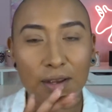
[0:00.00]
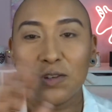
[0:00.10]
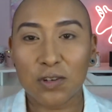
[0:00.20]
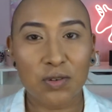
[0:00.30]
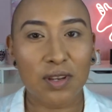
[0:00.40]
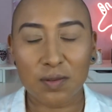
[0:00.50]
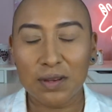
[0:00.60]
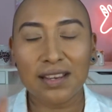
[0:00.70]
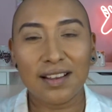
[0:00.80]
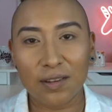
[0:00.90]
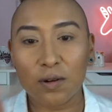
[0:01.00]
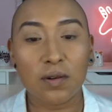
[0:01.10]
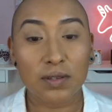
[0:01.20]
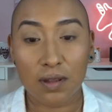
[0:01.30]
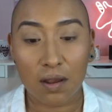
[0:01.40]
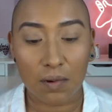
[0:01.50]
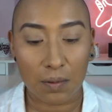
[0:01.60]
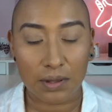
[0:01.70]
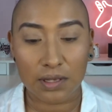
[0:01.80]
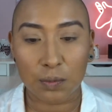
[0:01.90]
Just trust me, a little goes a long way
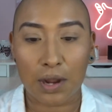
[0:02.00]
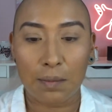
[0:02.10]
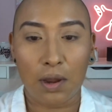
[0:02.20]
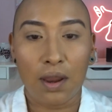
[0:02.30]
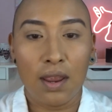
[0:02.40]
with this primer.